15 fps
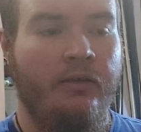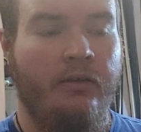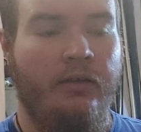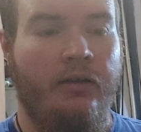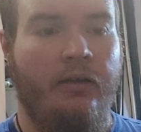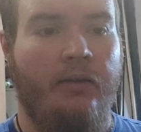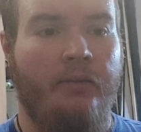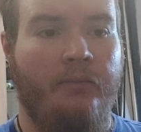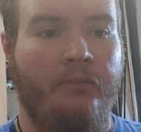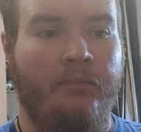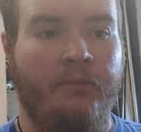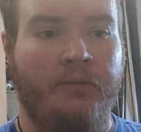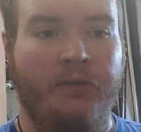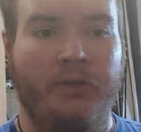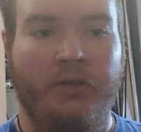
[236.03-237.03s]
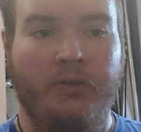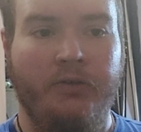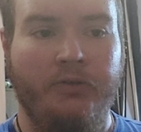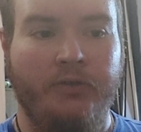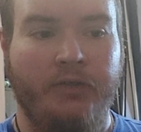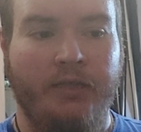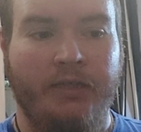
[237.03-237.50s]
um, to
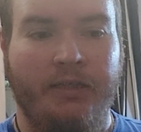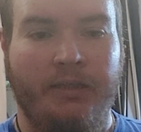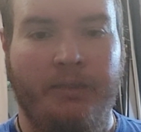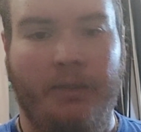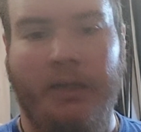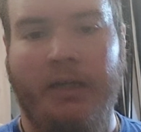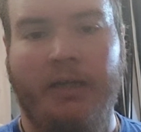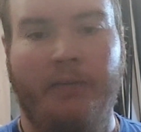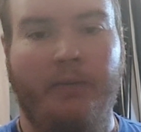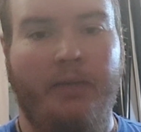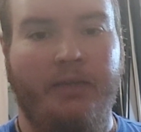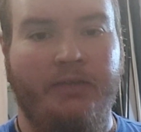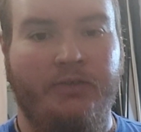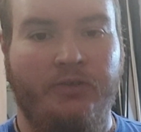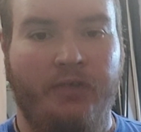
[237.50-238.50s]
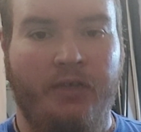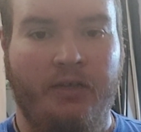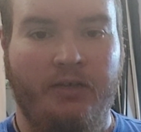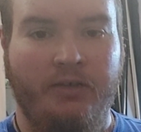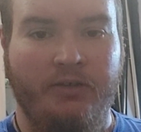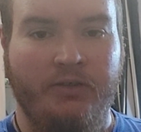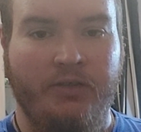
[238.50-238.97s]
go to get the Baja Blast
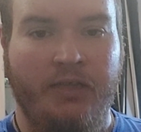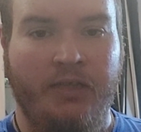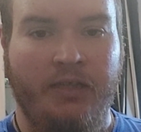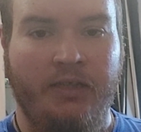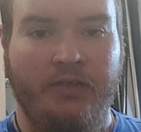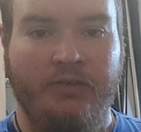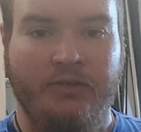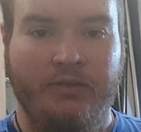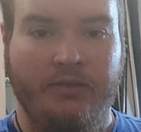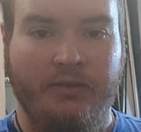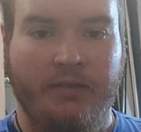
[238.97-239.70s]
Gelato because you can't use